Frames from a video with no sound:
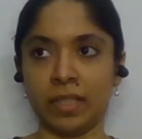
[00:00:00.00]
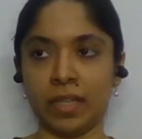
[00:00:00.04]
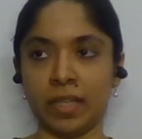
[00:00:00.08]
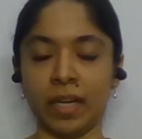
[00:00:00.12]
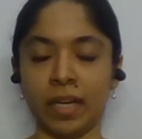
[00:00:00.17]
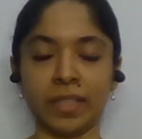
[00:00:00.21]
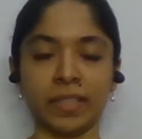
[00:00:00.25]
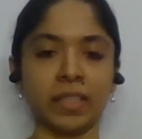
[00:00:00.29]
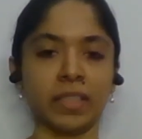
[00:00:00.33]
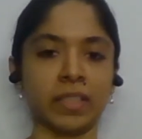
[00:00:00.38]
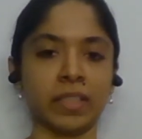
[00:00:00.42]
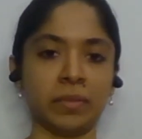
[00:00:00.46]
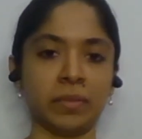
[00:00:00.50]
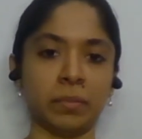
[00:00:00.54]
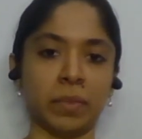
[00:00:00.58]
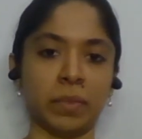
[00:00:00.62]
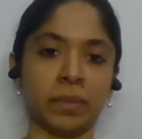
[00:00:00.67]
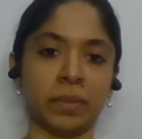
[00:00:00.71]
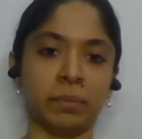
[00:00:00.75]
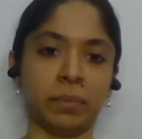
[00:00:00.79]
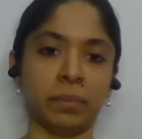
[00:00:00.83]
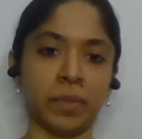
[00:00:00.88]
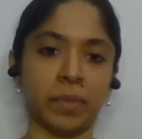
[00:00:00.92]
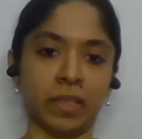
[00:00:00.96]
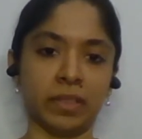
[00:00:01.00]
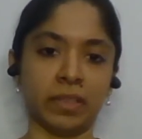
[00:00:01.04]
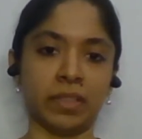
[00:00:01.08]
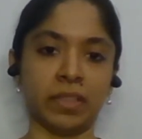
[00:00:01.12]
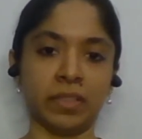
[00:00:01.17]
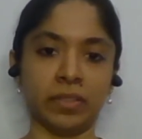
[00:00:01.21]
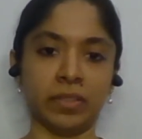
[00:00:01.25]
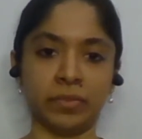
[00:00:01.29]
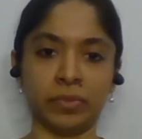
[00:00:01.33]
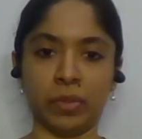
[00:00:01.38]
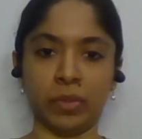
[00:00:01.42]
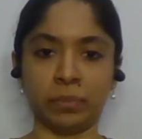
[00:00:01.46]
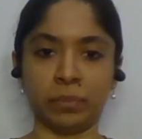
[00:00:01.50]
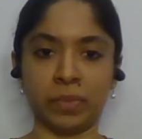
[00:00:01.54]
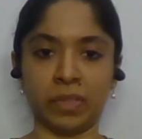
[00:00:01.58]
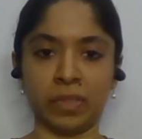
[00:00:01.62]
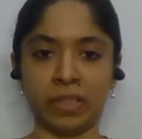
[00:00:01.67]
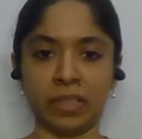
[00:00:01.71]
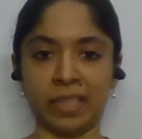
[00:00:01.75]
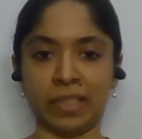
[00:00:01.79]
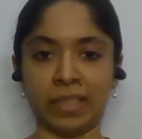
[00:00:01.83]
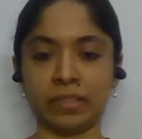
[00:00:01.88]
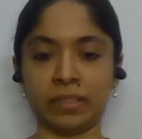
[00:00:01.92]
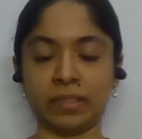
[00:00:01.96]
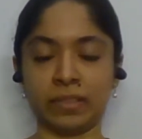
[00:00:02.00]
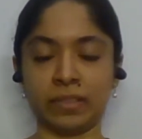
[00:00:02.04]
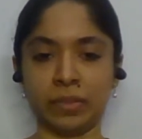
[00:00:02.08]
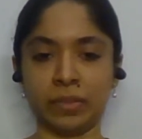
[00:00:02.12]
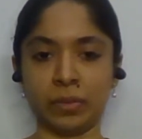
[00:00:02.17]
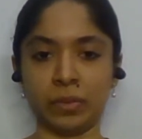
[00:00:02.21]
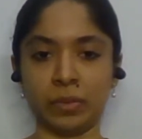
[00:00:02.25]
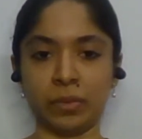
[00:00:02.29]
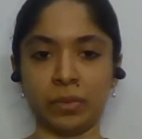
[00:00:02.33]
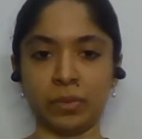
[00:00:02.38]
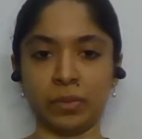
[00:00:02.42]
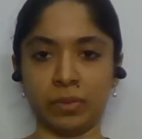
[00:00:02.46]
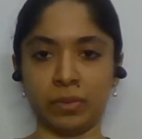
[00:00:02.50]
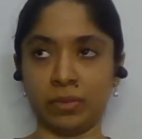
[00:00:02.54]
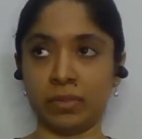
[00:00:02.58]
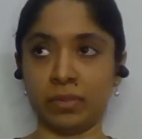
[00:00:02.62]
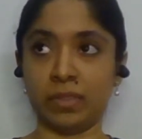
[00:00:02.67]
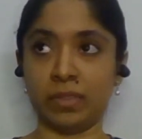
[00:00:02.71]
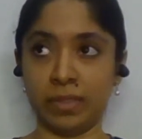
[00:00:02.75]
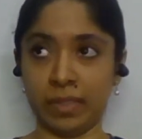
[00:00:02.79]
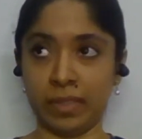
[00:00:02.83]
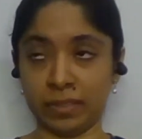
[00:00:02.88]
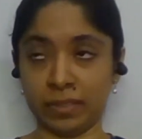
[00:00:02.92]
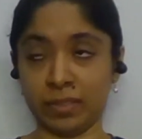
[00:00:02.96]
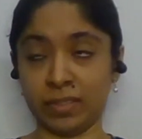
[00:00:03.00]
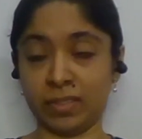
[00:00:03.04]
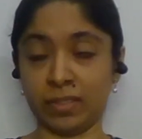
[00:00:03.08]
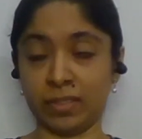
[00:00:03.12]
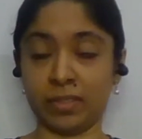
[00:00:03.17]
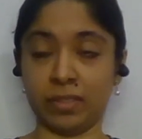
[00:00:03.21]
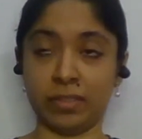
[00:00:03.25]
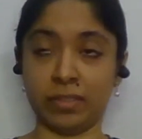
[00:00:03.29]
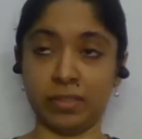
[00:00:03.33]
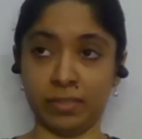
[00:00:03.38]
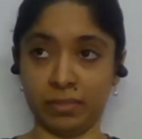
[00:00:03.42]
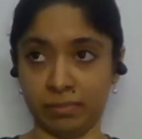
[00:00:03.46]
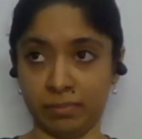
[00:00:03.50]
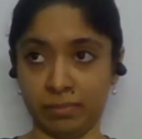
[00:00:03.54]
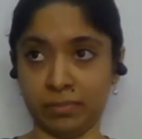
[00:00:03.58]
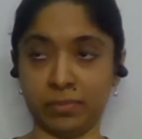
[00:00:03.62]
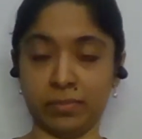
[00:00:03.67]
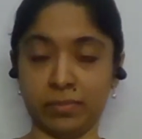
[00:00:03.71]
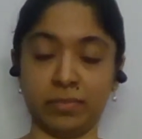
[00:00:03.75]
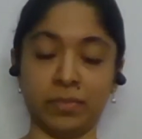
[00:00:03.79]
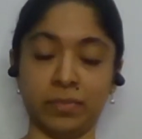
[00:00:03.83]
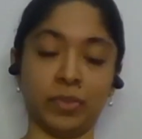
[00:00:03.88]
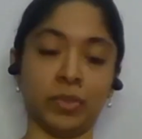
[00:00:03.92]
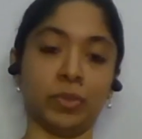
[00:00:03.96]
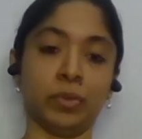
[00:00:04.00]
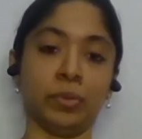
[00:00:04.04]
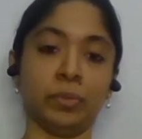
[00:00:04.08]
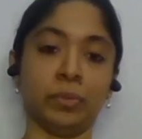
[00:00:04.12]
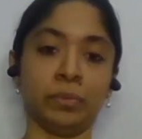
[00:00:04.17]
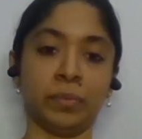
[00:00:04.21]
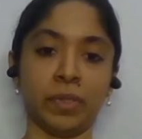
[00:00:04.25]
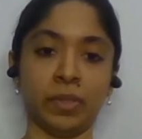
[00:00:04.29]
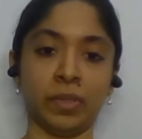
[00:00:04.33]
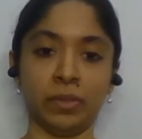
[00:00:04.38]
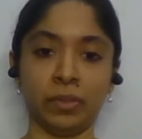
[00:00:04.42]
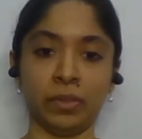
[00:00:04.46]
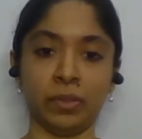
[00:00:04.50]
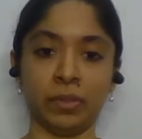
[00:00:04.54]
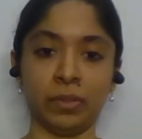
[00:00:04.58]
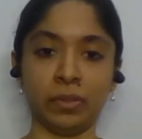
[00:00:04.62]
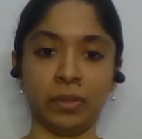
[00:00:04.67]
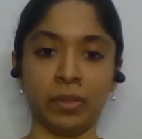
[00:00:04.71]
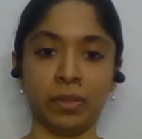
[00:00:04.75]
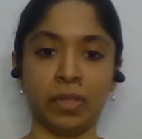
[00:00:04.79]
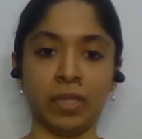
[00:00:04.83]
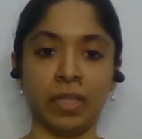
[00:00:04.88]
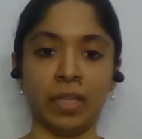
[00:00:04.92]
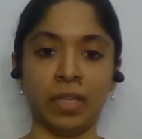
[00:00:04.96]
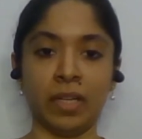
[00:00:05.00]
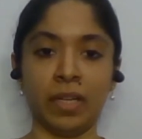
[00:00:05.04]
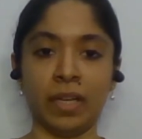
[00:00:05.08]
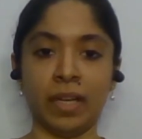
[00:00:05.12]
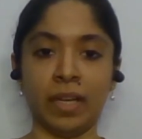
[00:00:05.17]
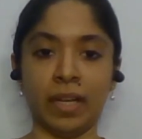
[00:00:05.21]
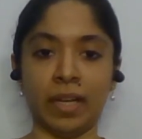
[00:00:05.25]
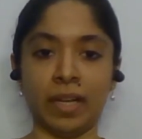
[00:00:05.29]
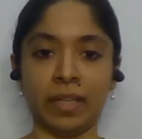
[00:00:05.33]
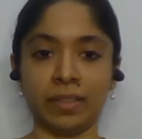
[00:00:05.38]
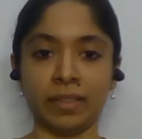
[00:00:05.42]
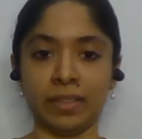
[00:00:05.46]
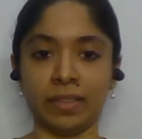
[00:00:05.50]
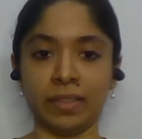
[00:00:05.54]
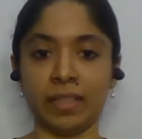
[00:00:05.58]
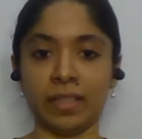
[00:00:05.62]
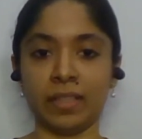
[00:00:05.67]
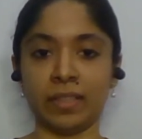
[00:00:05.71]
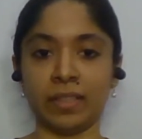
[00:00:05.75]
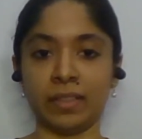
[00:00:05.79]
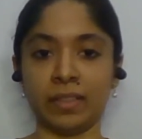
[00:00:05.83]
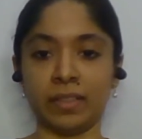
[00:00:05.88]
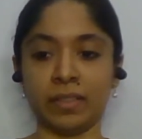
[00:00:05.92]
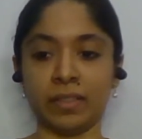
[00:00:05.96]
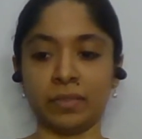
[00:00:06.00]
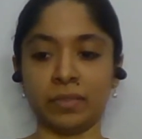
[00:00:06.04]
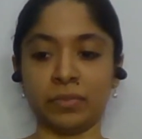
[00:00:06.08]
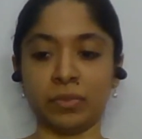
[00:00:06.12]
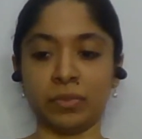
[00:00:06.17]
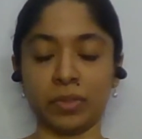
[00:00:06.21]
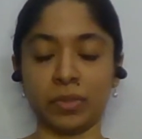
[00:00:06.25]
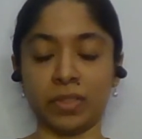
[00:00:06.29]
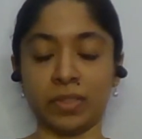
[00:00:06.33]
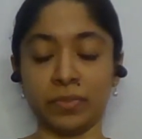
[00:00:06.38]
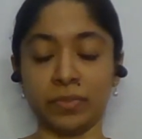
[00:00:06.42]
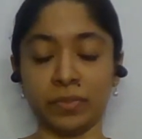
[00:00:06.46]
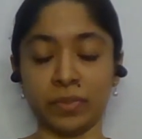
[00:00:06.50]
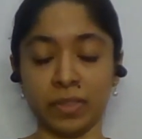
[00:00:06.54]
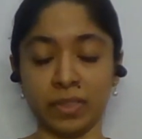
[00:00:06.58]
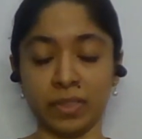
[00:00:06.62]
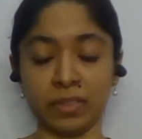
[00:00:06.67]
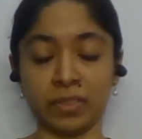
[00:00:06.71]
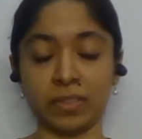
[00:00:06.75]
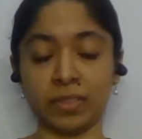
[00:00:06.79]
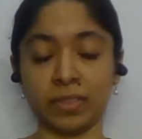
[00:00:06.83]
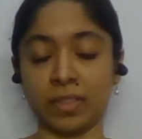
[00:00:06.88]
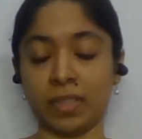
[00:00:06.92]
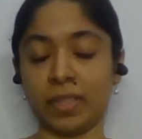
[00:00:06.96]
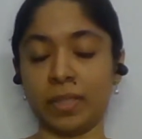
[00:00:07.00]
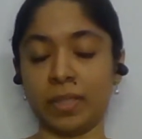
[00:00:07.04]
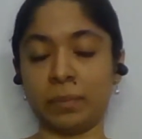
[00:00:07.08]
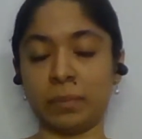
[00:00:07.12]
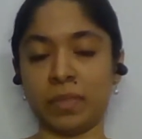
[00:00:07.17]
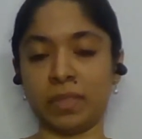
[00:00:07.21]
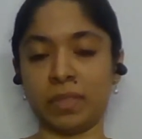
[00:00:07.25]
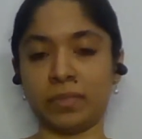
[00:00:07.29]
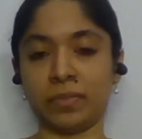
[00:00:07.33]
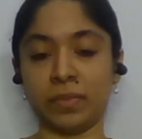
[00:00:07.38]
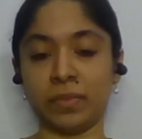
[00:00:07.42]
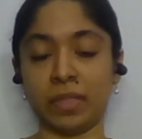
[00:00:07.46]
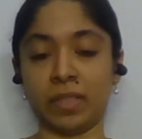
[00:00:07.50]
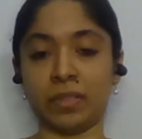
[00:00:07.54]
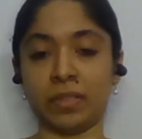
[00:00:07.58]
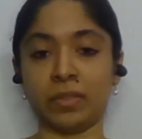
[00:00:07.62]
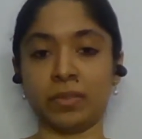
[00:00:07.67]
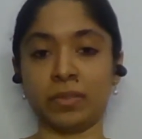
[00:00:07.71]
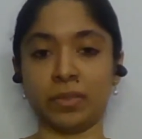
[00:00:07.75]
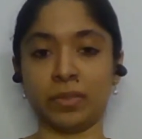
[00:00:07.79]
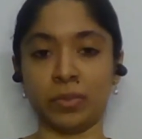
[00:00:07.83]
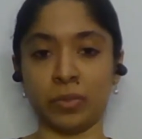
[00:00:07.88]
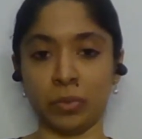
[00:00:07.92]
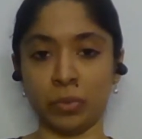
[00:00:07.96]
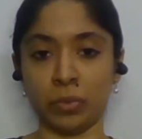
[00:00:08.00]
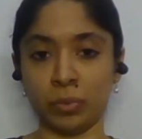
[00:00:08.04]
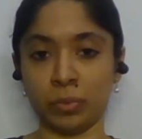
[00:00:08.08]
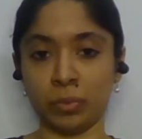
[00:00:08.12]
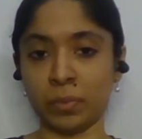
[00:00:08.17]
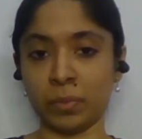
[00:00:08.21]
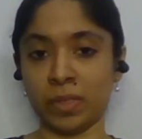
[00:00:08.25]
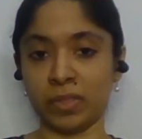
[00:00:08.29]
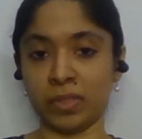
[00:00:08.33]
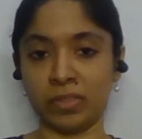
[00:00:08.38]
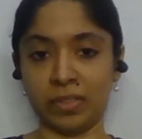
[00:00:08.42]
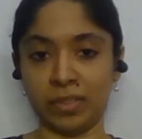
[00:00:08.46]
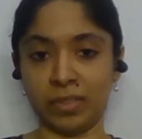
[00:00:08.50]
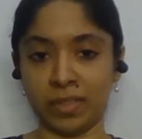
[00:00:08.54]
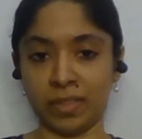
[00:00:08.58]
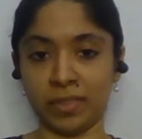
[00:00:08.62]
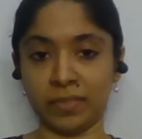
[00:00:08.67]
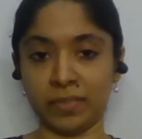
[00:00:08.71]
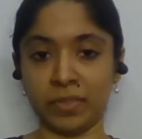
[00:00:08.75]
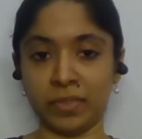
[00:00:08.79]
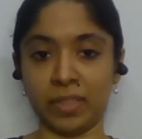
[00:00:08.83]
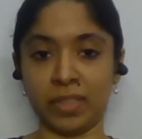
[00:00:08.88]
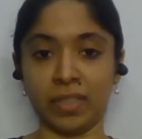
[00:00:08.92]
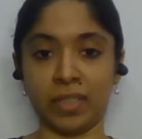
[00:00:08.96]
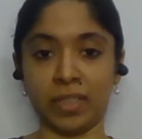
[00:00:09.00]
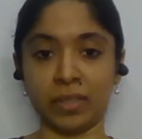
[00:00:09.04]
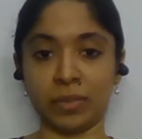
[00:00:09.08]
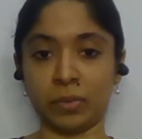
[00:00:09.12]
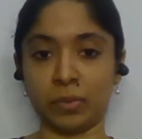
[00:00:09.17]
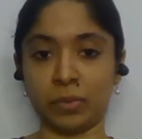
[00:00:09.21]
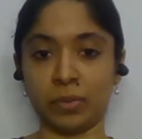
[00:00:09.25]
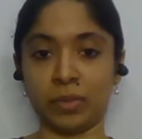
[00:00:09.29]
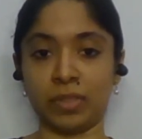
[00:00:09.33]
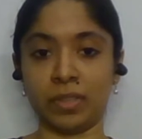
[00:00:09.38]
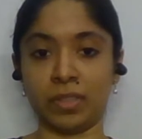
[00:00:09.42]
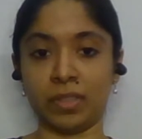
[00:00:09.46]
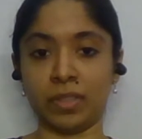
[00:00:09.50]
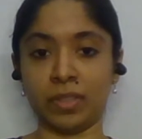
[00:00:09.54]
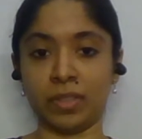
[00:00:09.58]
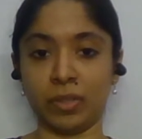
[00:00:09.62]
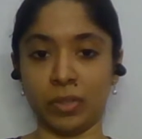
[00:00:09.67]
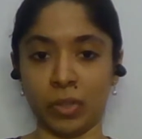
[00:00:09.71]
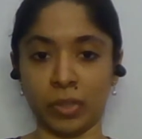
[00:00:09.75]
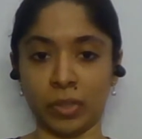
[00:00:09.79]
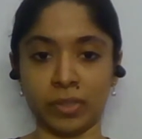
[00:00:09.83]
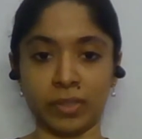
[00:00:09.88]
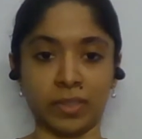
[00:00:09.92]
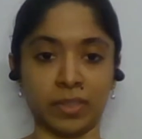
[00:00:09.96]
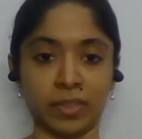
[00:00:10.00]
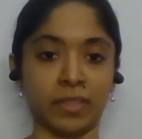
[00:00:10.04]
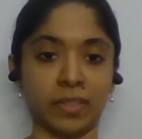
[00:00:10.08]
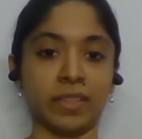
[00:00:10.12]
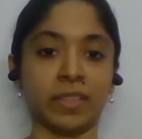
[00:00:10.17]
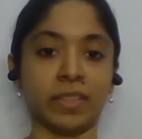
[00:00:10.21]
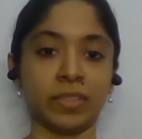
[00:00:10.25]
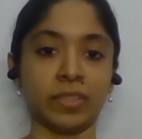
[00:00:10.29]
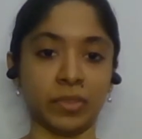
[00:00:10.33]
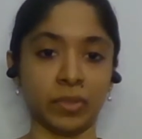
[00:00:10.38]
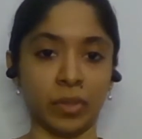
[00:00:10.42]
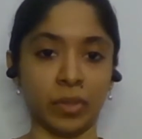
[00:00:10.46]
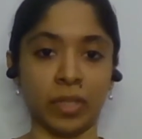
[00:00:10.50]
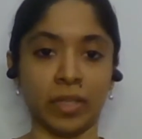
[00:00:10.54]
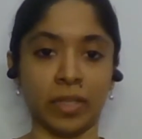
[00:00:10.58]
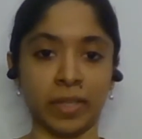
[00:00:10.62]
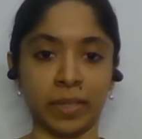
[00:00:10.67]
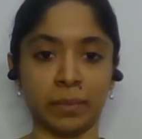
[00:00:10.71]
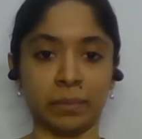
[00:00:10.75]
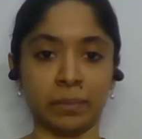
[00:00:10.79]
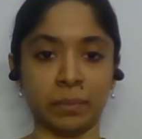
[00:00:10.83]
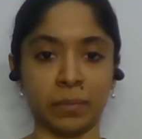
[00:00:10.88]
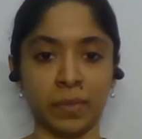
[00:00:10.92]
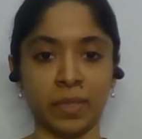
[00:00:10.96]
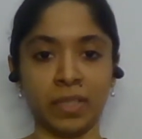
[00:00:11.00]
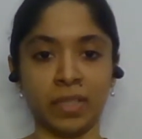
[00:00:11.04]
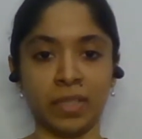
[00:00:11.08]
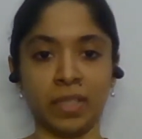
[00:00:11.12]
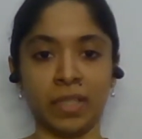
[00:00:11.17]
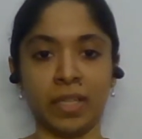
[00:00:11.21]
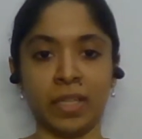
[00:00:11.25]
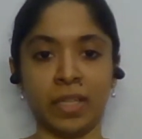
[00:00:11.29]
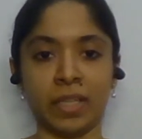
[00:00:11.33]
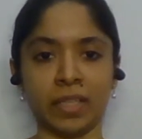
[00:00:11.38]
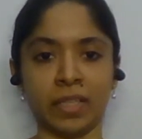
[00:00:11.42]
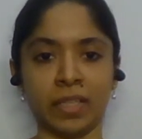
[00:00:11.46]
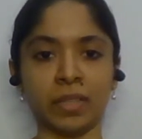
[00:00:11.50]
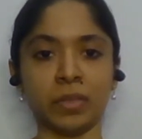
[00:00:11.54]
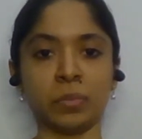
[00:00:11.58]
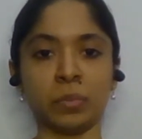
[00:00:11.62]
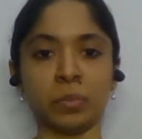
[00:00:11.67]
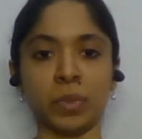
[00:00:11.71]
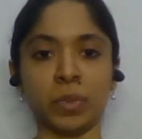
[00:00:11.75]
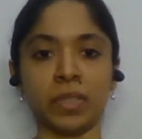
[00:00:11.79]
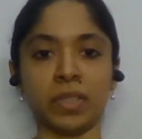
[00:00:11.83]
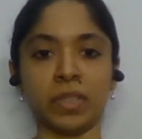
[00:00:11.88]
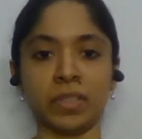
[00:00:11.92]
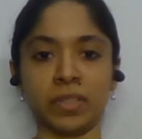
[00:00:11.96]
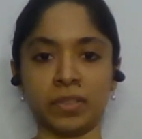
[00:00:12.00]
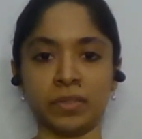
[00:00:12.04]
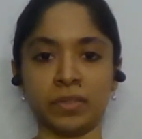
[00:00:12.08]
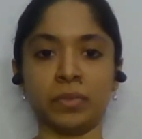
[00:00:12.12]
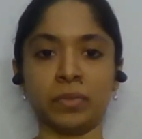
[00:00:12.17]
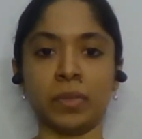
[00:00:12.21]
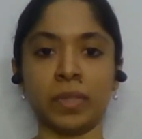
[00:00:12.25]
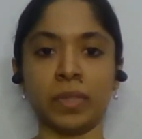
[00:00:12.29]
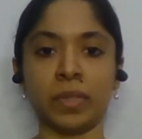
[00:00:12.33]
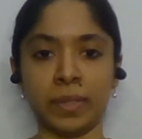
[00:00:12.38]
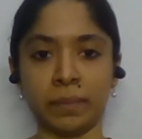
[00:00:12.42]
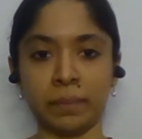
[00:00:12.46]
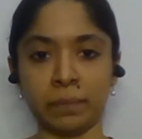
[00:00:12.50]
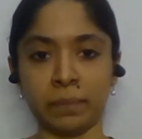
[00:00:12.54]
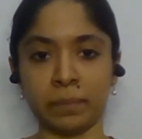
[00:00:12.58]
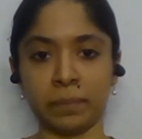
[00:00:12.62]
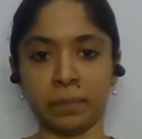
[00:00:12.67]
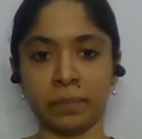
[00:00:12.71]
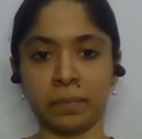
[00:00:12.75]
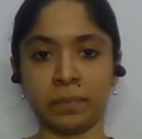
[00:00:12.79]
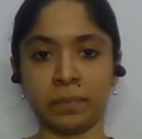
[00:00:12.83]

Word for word: I heard my brother from the next door, next room, you know. And then for the first time, I felt so much love that I could not describe in words for him